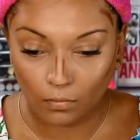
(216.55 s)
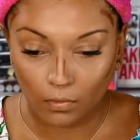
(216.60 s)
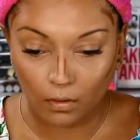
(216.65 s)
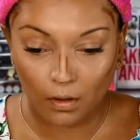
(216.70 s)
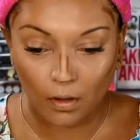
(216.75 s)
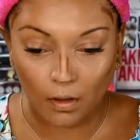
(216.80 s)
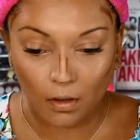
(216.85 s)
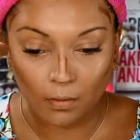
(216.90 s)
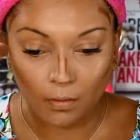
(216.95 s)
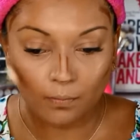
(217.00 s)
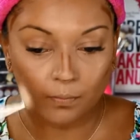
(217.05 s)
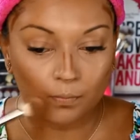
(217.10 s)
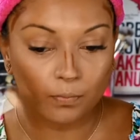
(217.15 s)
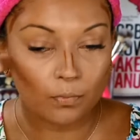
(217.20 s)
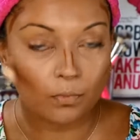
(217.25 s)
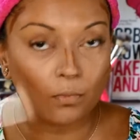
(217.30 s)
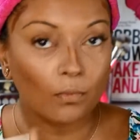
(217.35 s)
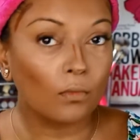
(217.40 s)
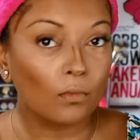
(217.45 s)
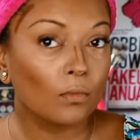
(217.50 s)
Okay,
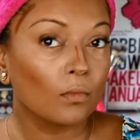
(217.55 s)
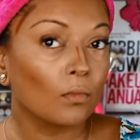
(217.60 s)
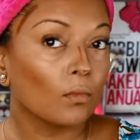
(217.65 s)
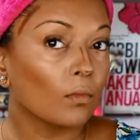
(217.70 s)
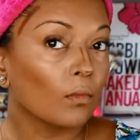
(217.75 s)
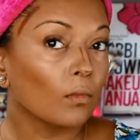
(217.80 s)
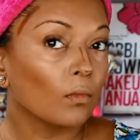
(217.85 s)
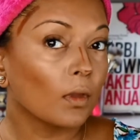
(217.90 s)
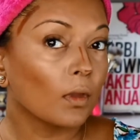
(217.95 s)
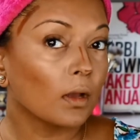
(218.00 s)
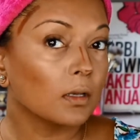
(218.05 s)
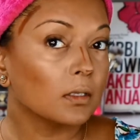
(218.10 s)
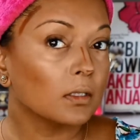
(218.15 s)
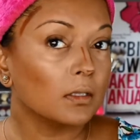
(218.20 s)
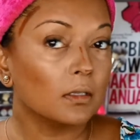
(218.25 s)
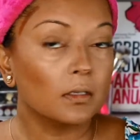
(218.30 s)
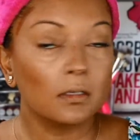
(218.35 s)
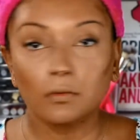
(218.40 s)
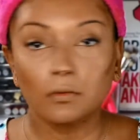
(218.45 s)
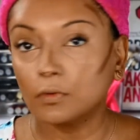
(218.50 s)
see
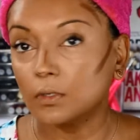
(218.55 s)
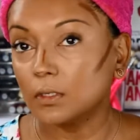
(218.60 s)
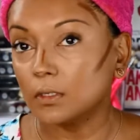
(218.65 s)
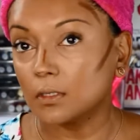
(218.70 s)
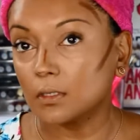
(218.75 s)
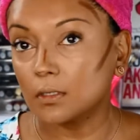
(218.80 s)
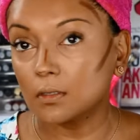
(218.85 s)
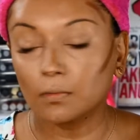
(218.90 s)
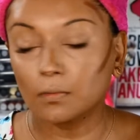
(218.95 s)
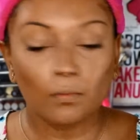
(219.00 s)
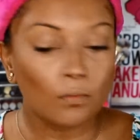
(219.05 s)
the difference?